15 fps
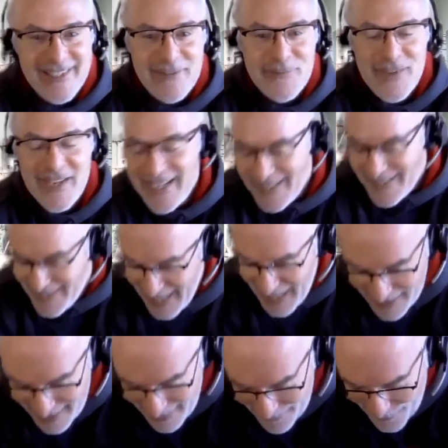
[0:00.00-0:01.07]
very
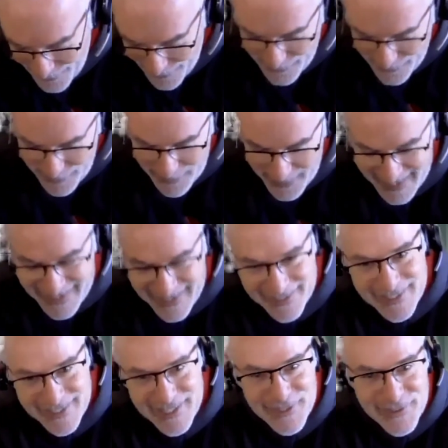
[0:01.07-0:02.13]
exciting for me
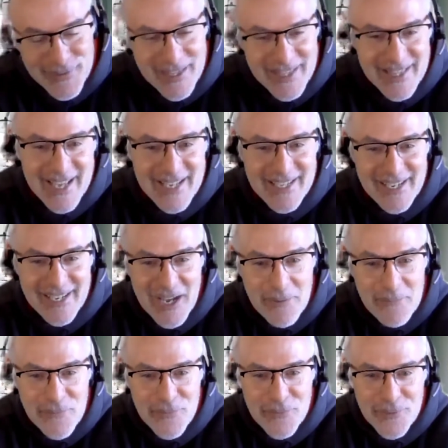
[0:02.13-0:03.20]
to know that can
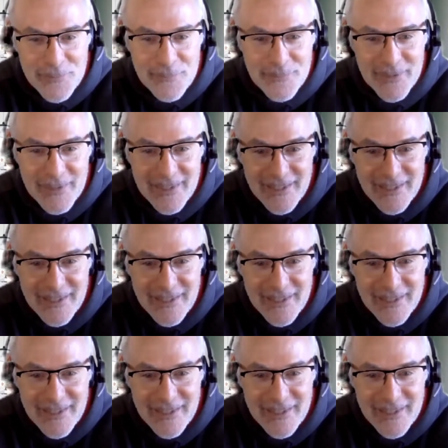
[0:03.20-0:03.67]
come from